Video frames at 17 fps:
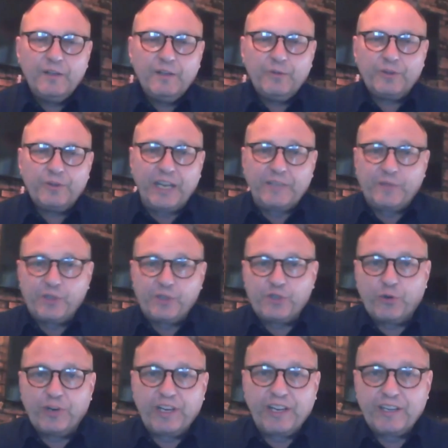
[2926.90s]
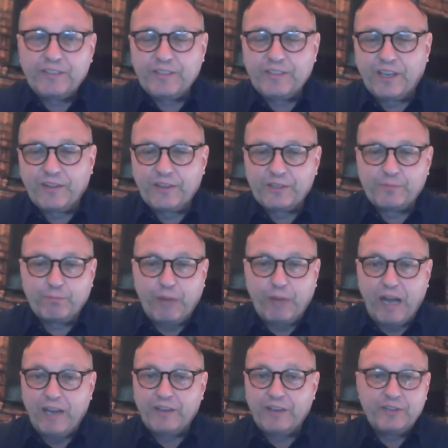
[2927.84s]
Well, thanks for joining us on this
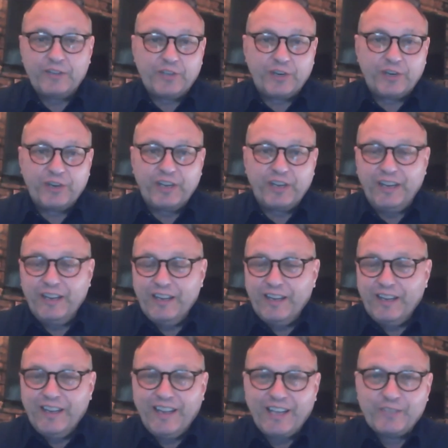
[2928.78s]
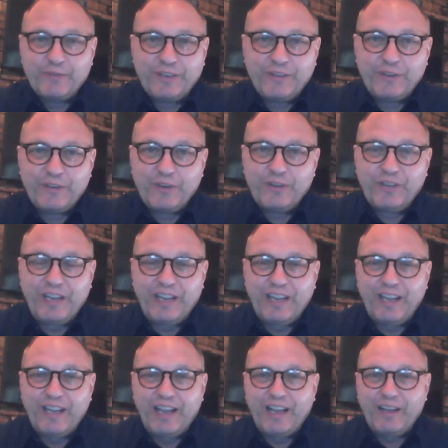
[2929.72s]
bonded journey as we learned
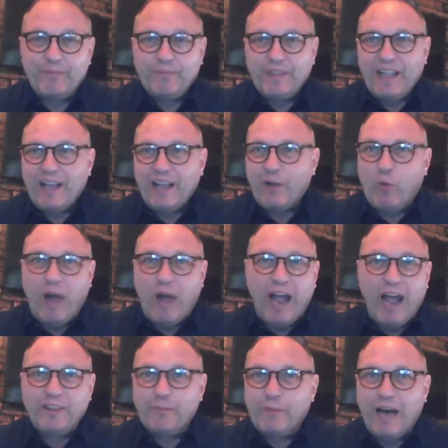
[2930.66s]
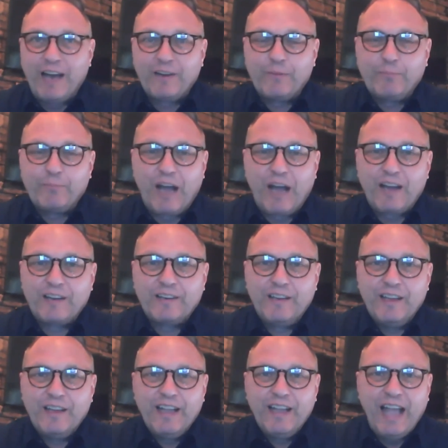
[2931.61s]
the why the
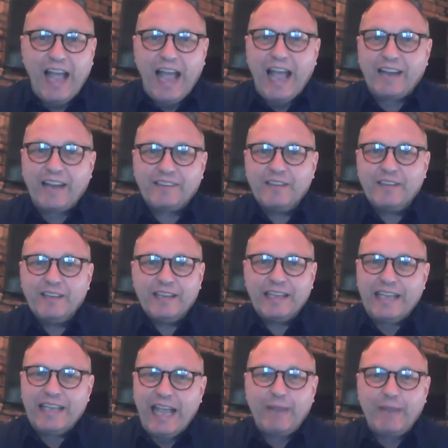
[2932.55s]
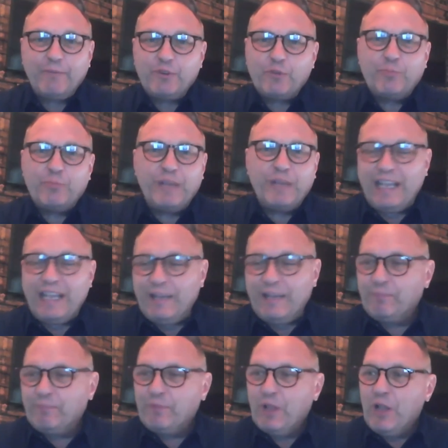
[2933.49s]
Bottled-in-Bond Act came to
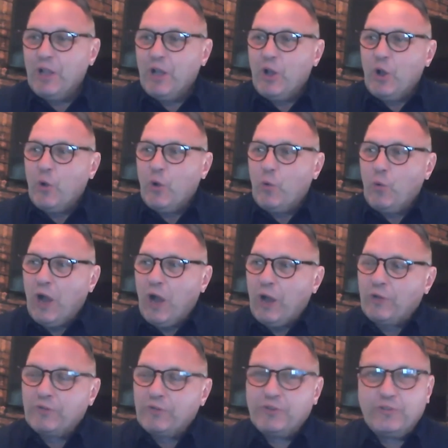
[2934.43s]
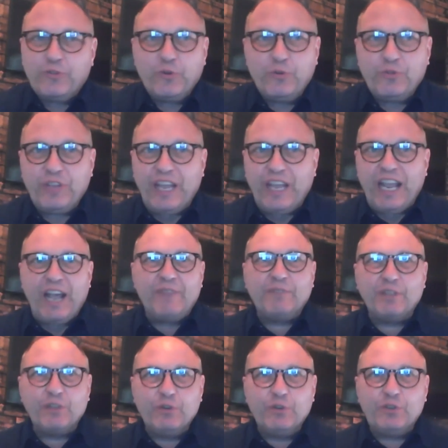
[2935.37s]
be, through the
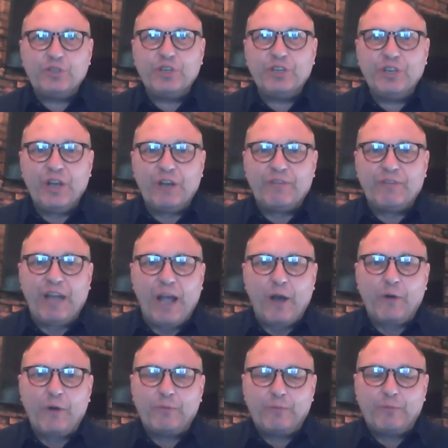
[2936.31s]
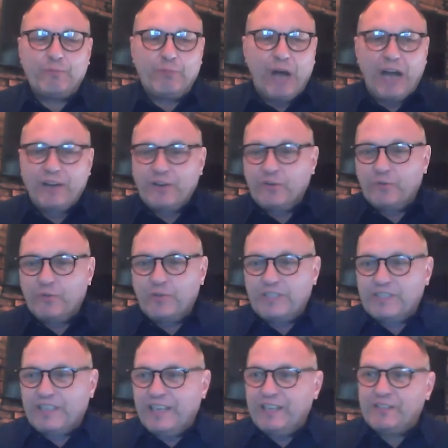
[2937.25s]
evolution of how bonded
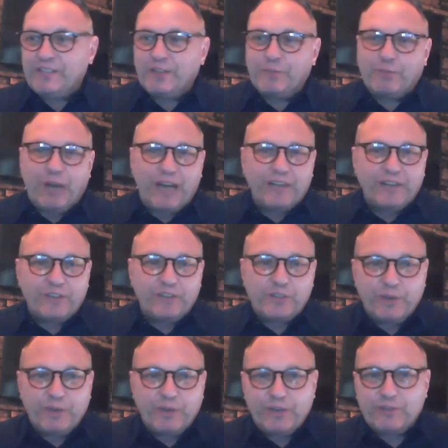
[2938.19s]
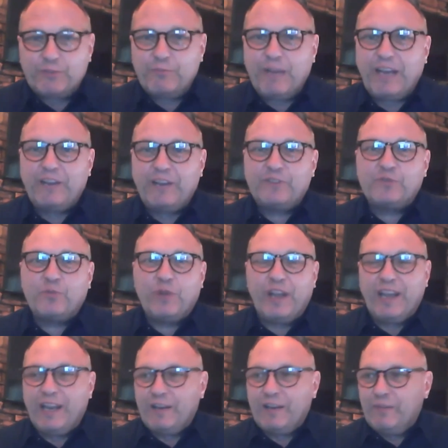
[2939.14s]
whiskeys and bonded spirits made its
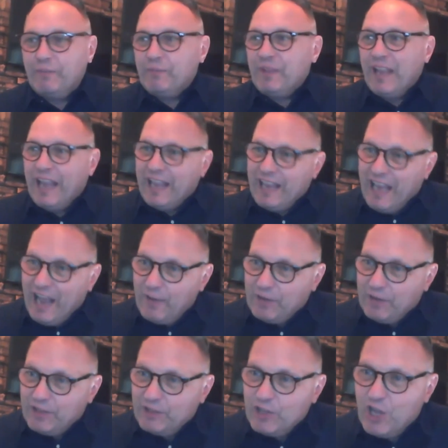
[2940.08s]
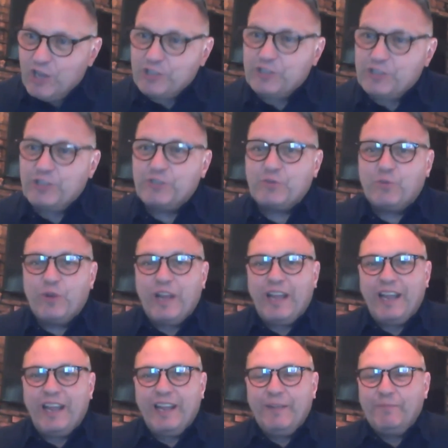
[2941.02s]
way, and how it lost its
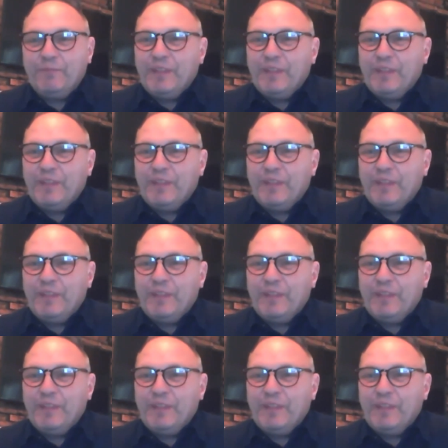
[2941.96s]
way